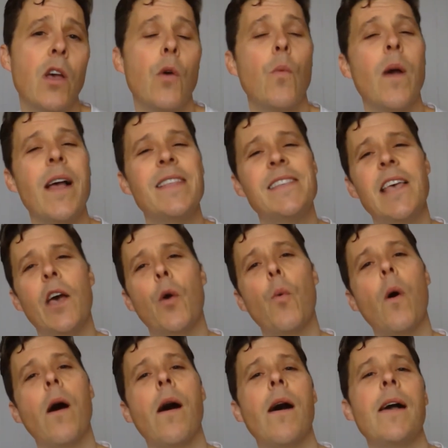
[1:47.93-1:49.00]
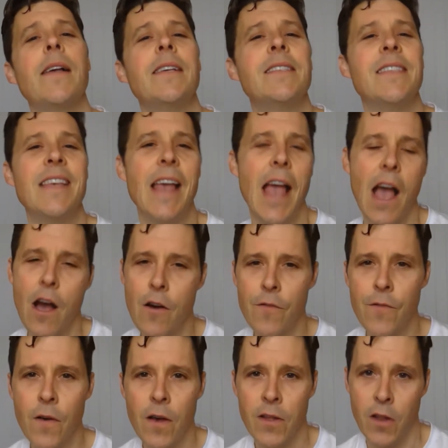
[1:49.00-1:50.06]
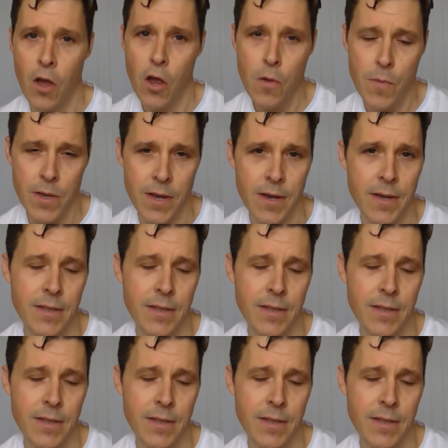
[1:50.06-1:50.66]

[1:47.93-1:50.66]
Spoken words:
where terroir is the alpha and omega,